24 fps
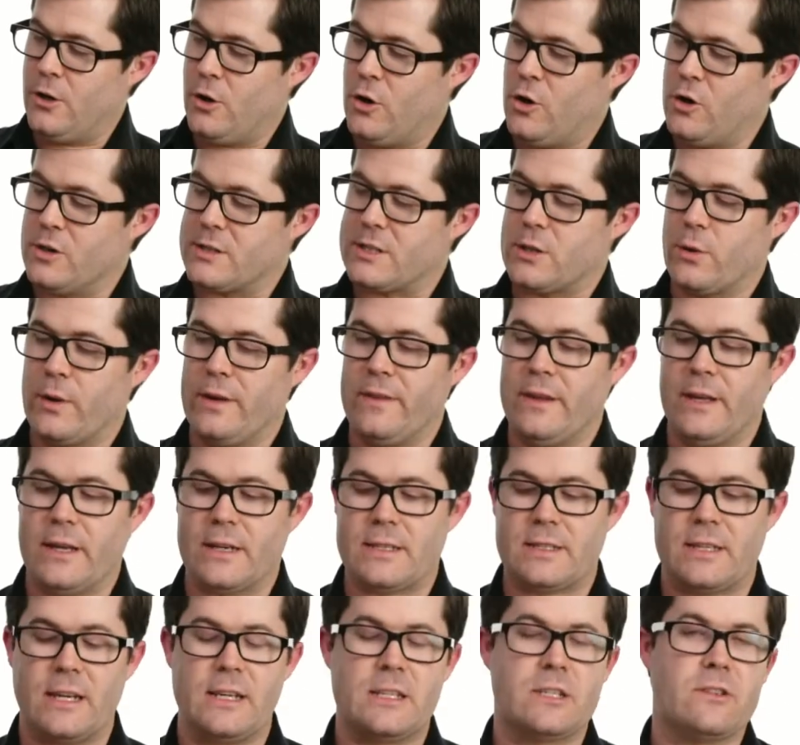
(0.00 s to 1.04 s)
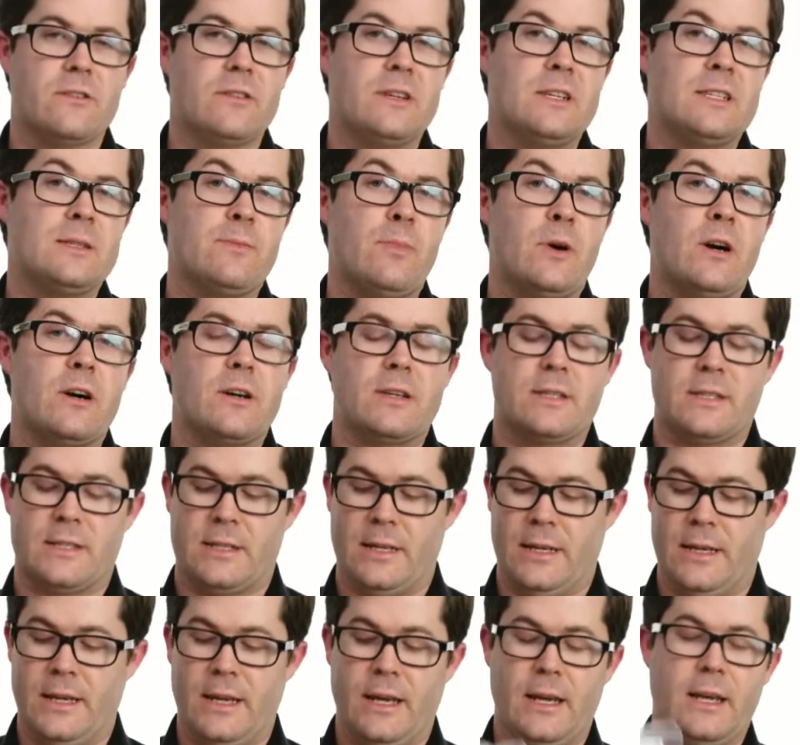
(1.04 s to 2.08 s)
Also in the accessories
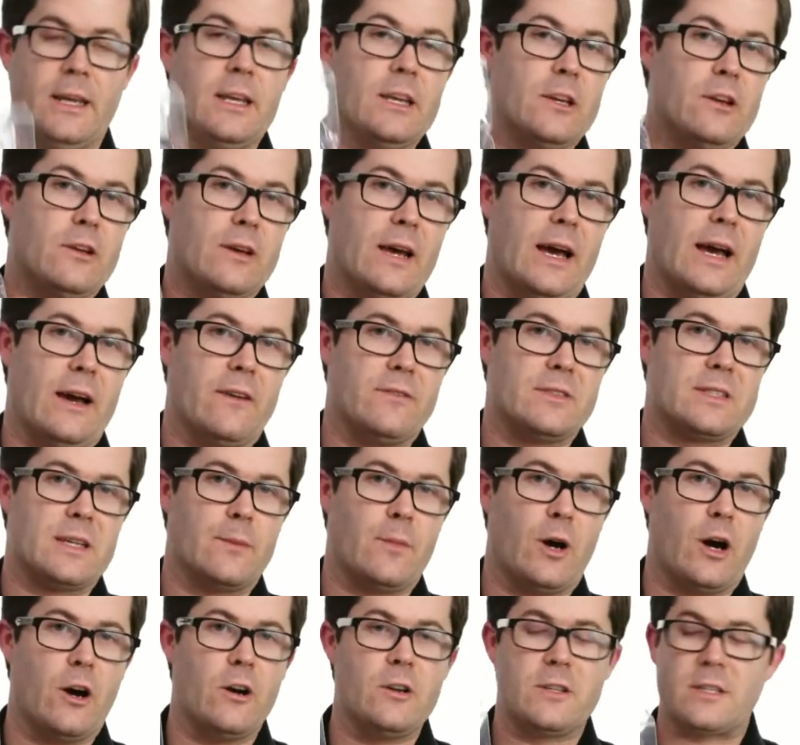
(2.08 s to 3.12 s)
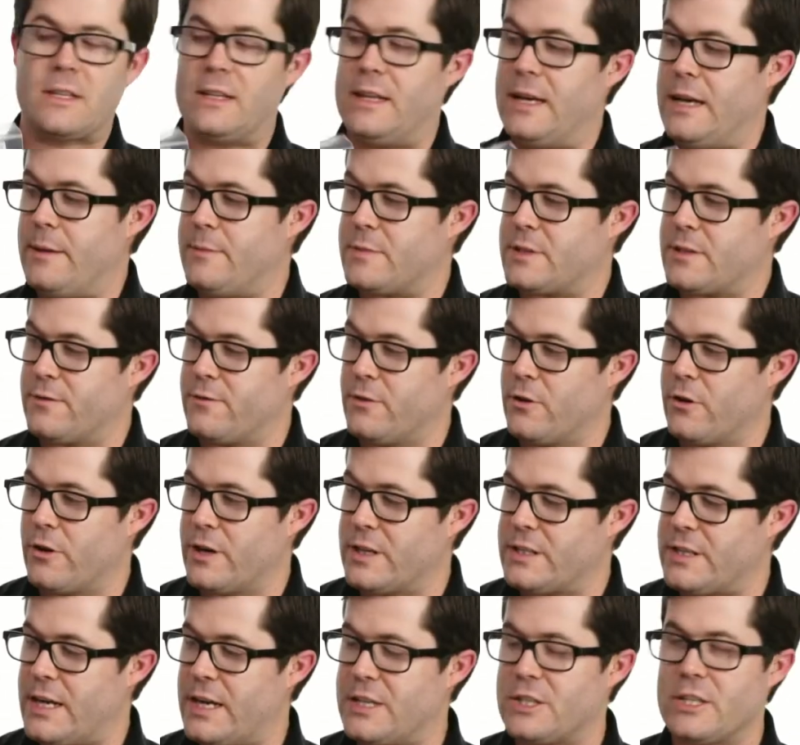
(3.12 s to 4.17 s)
box, you have some hose clamps for
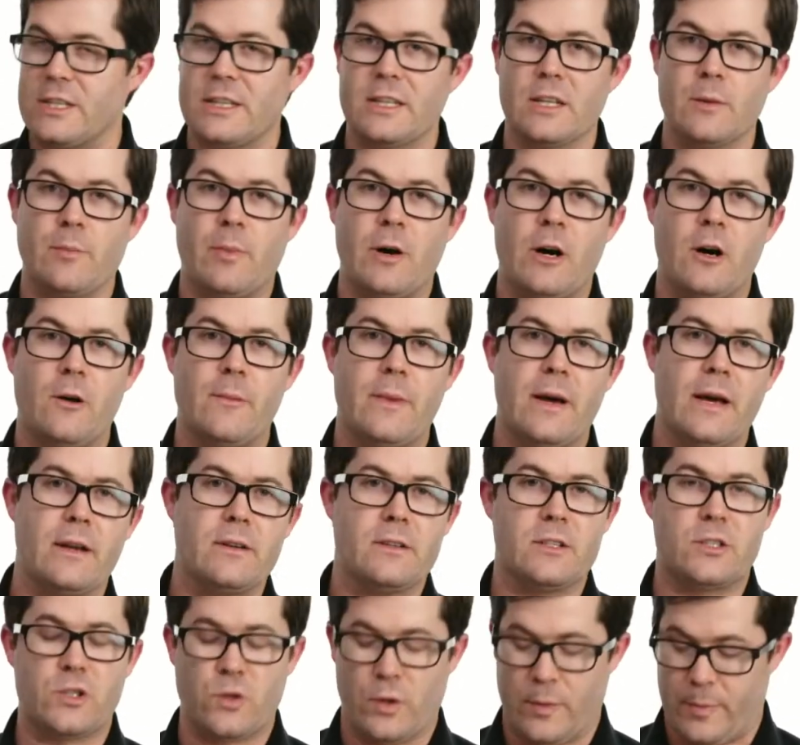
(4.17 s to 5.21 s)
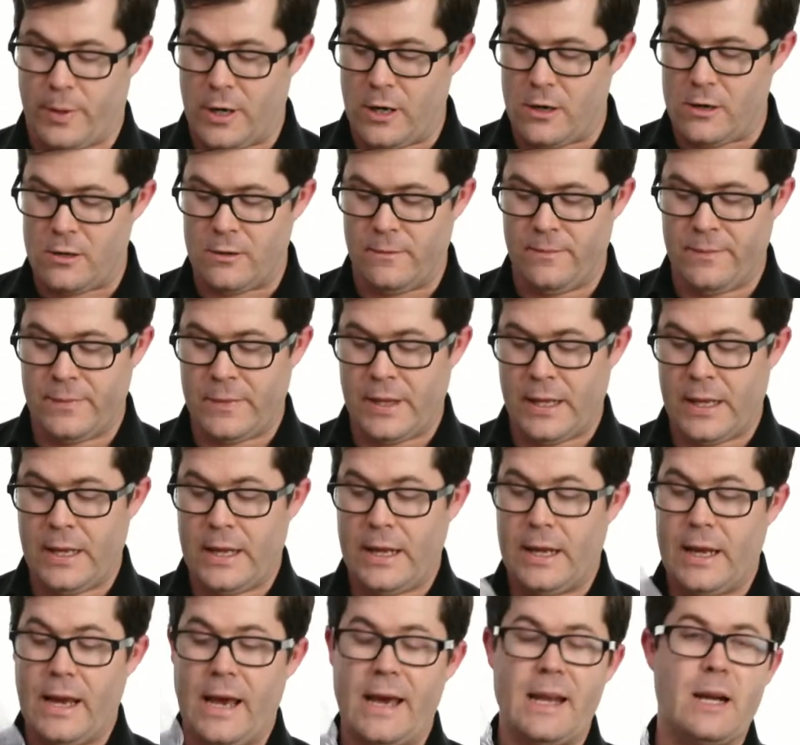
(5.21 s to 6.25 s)
attaching the pole mount to a pole,
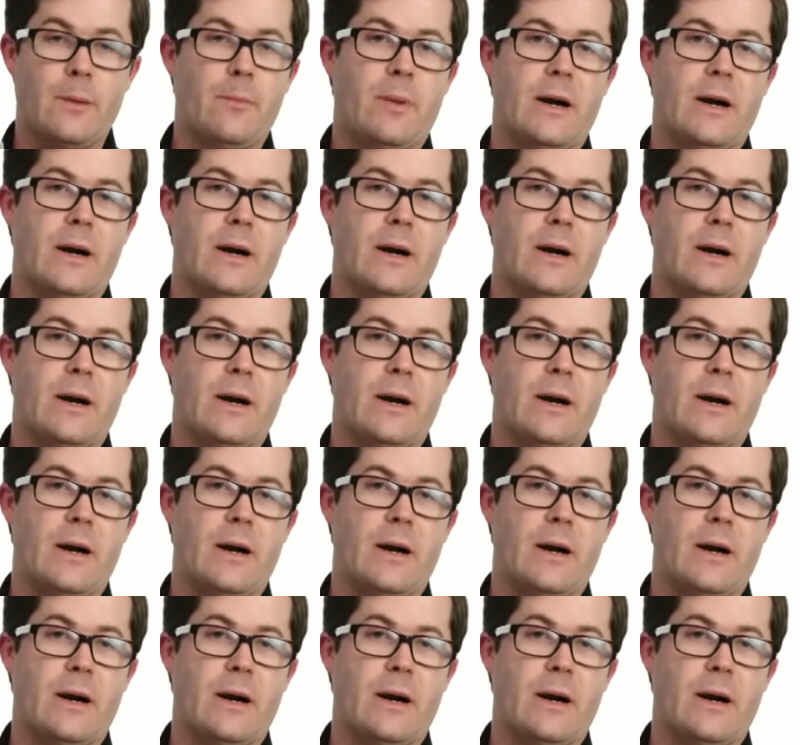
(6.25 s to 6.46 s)
and a